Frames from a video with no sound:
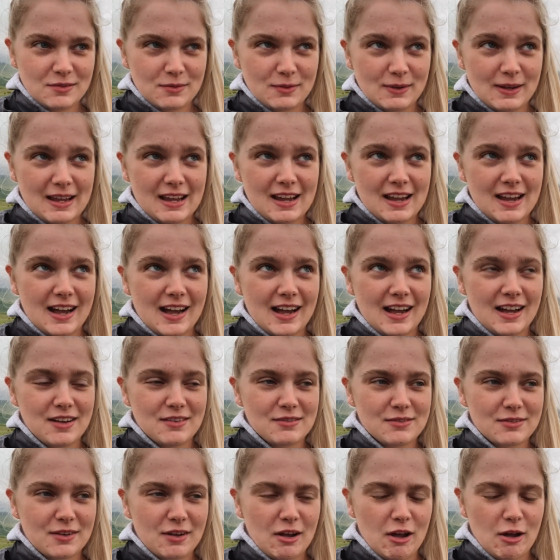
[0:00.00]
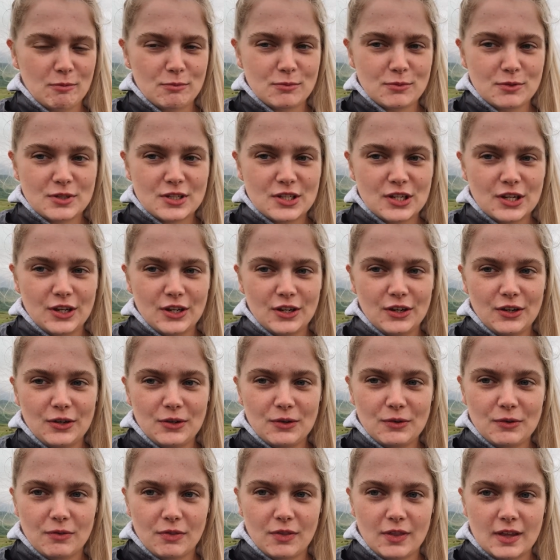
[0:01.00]
We have come
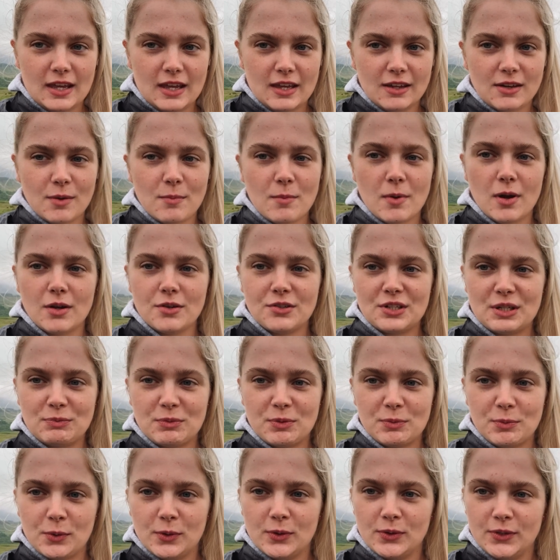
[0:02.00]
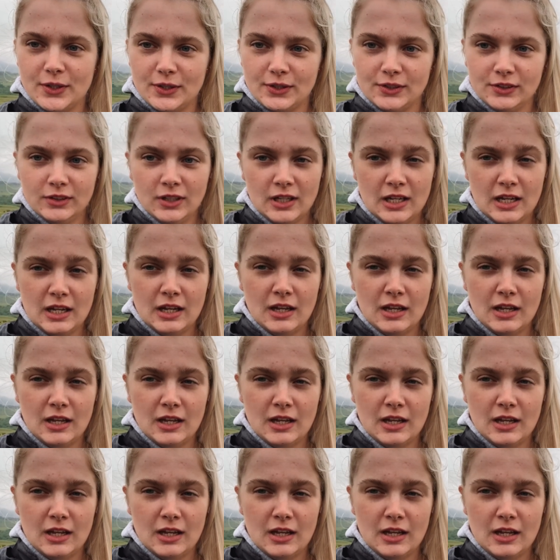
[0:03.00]
to the Commando Memorial,